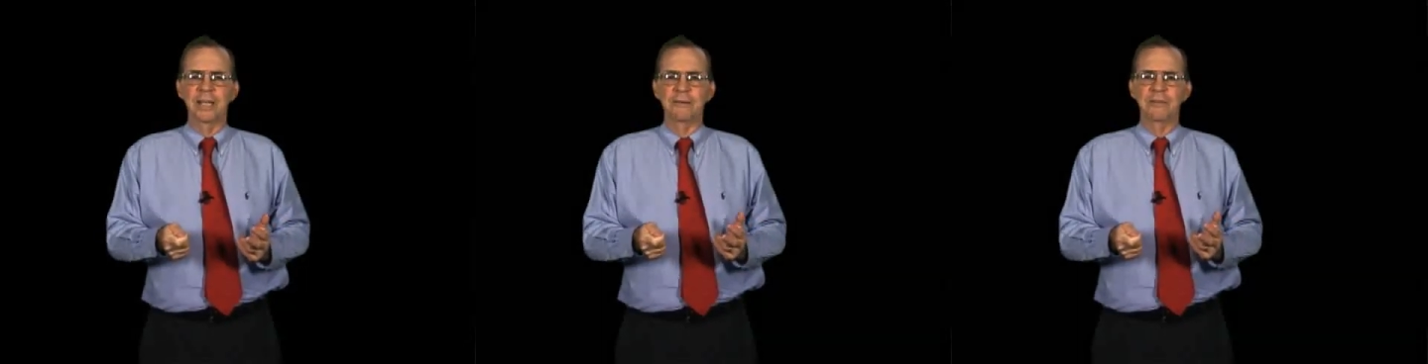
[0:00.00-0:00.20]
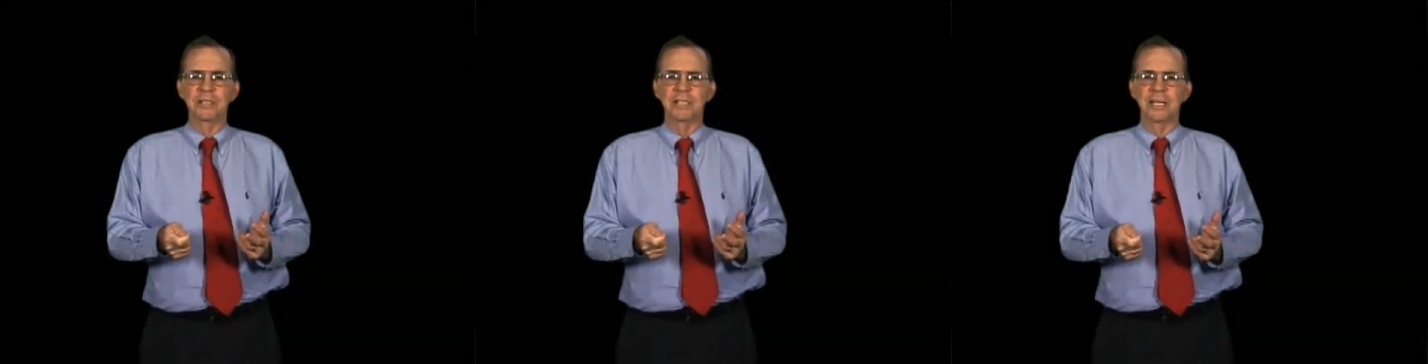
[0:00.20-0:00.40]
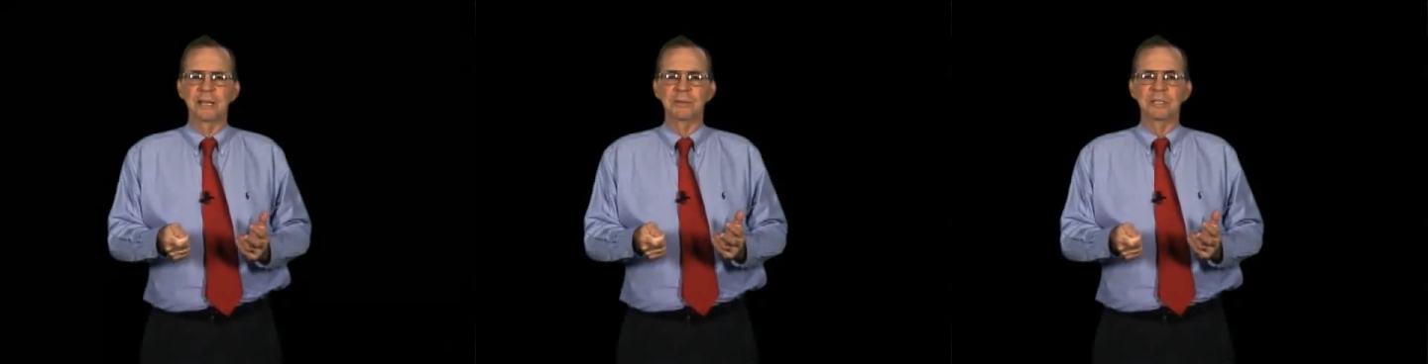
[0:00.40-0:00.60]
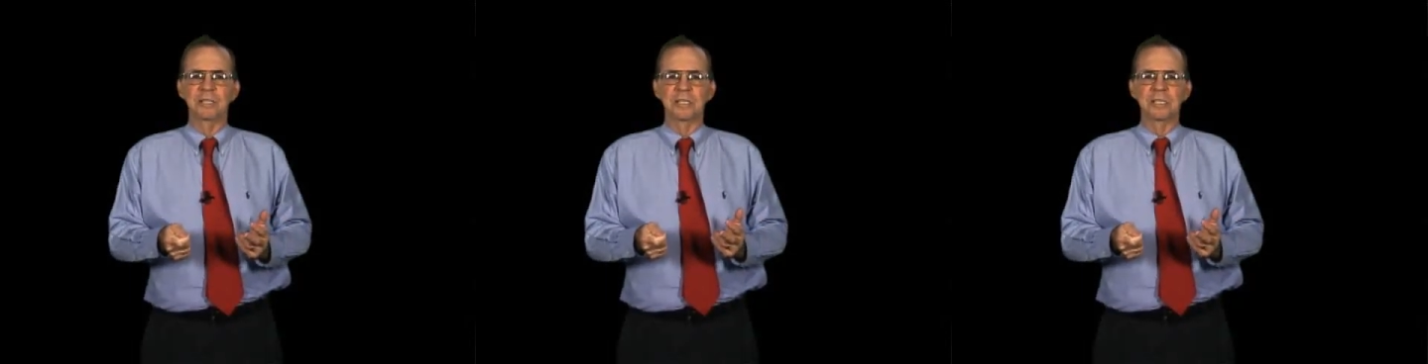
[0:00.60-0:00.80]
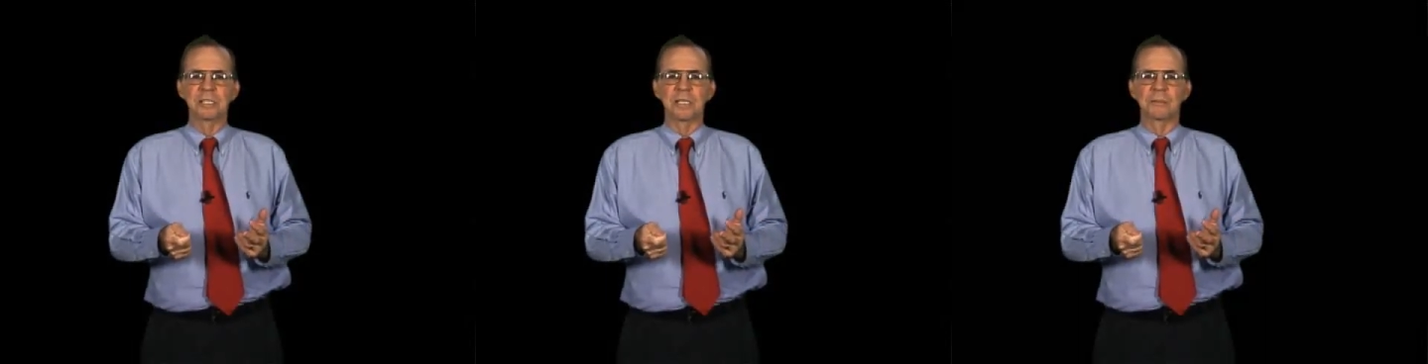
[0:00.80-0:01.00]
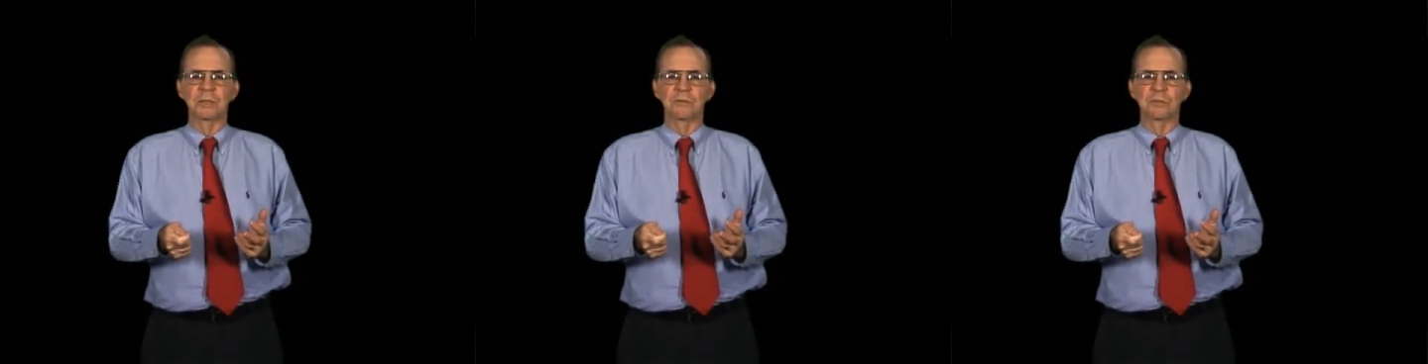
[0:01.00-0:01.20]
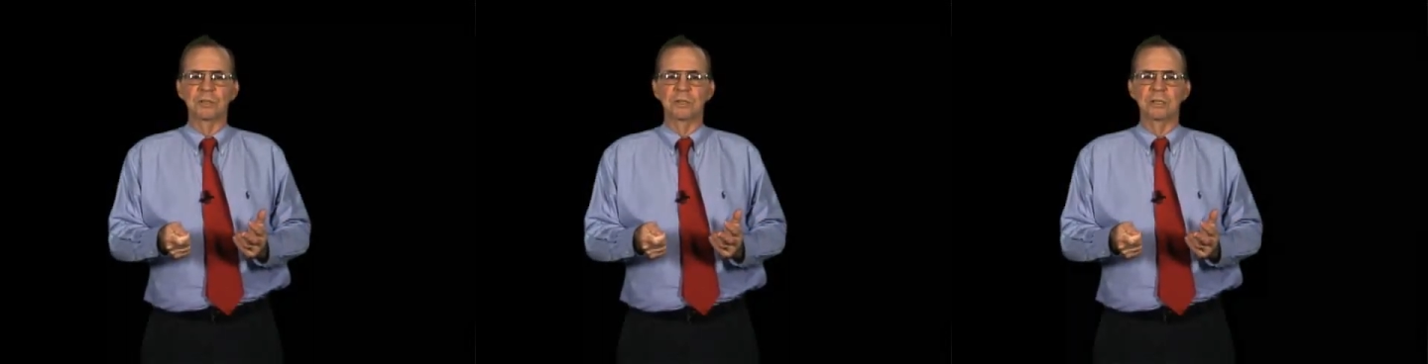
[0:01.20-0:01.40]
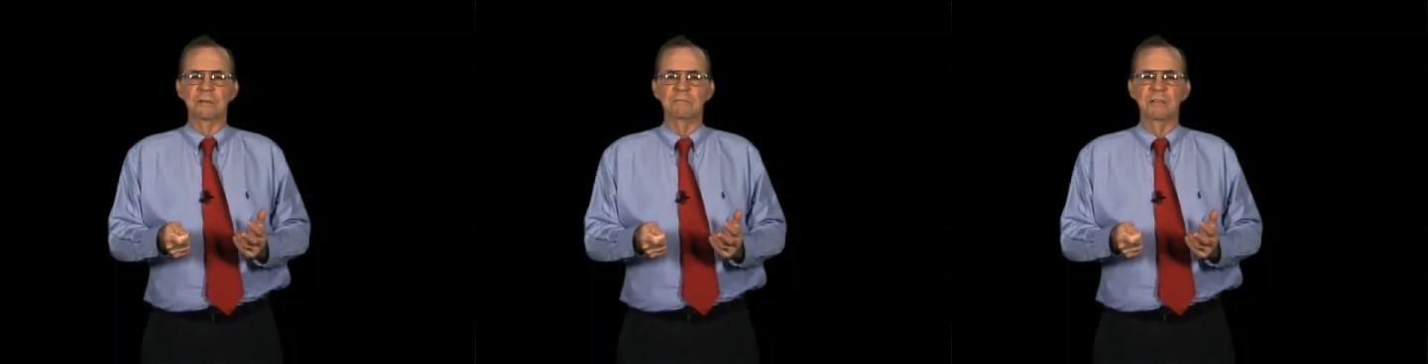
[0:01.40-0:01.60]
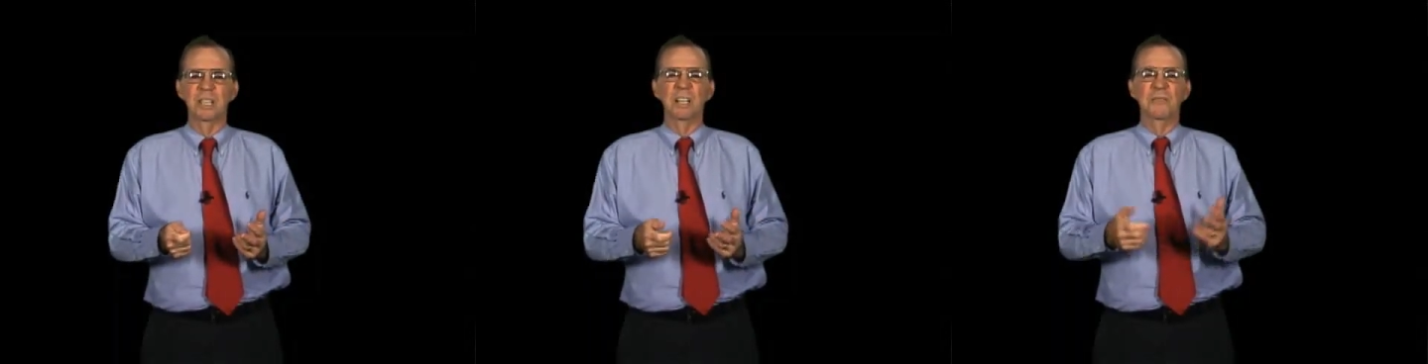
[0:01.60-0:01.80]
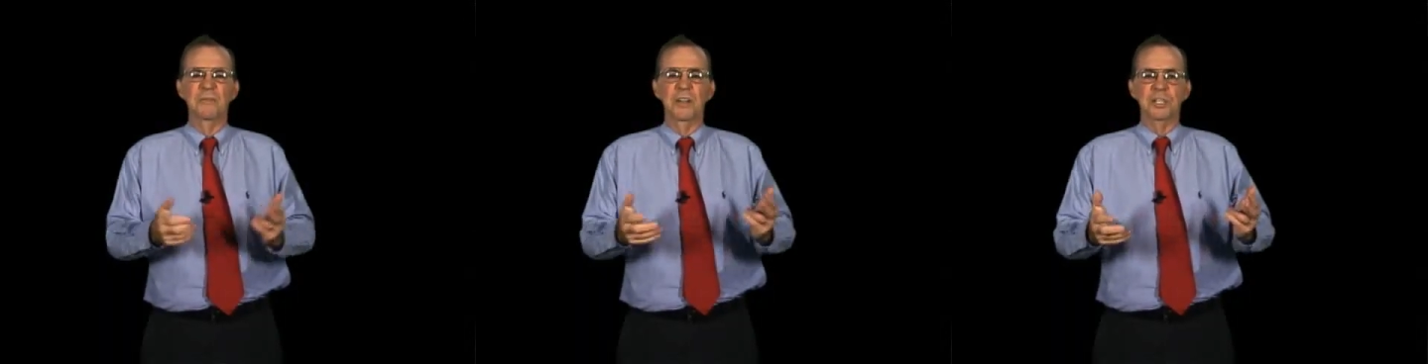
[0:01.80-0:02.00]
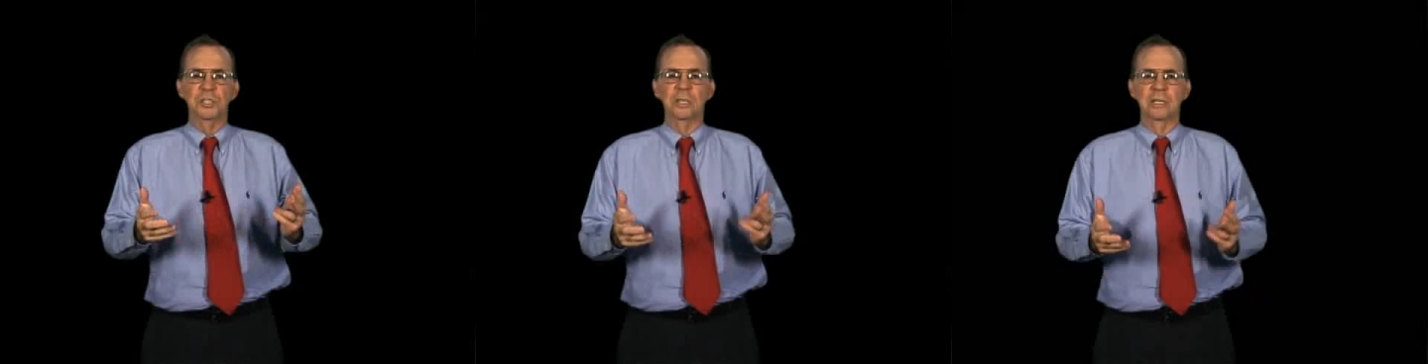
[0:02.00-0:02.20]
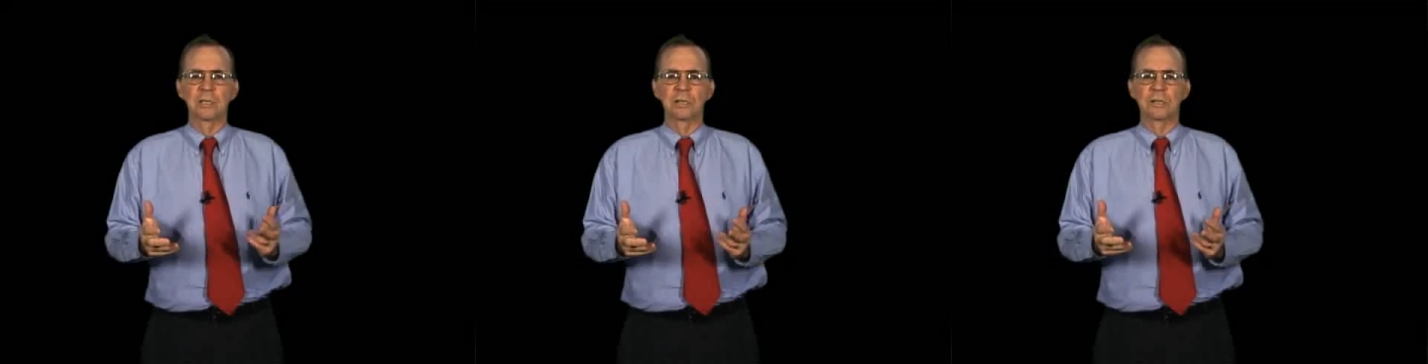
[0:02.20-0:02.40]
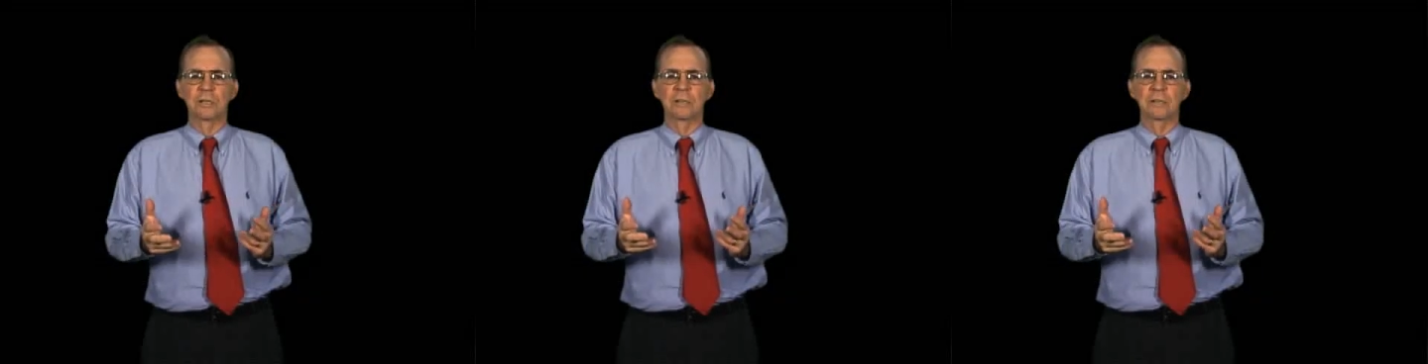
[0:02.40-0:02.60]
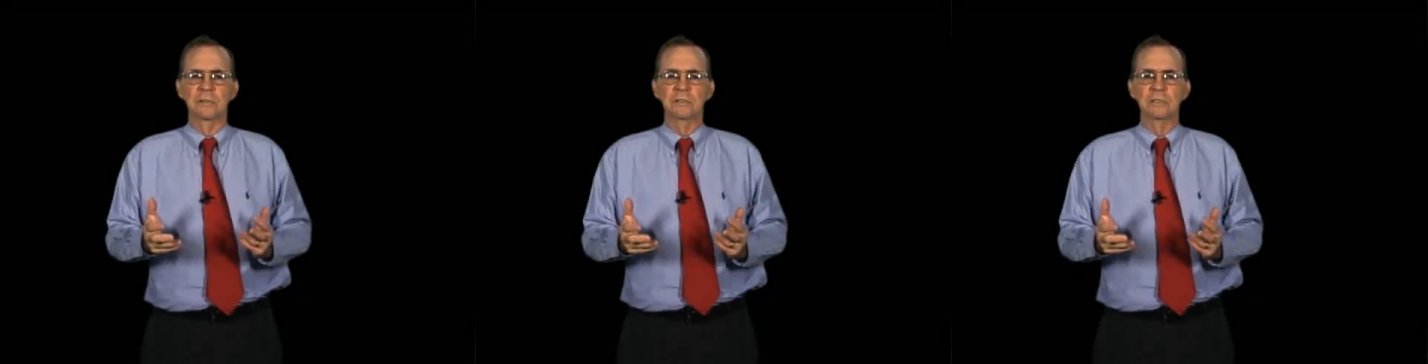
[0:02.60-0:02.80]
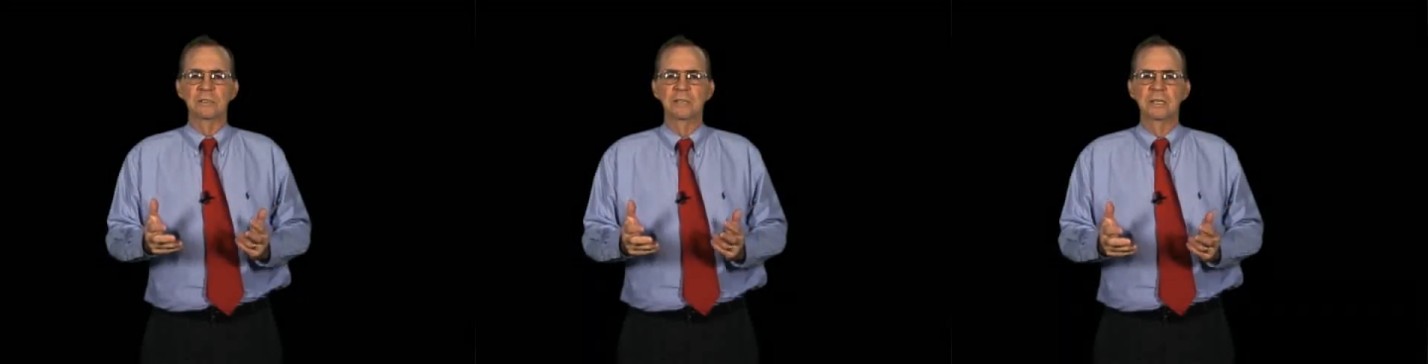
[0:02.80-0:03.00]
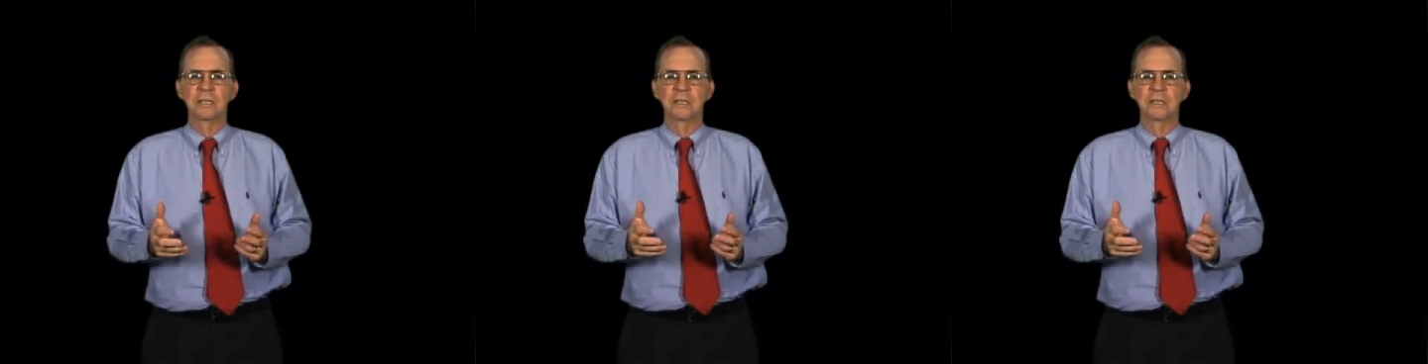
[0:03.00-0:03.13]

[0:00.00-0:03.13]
every time it does something wrong, it eventually learns.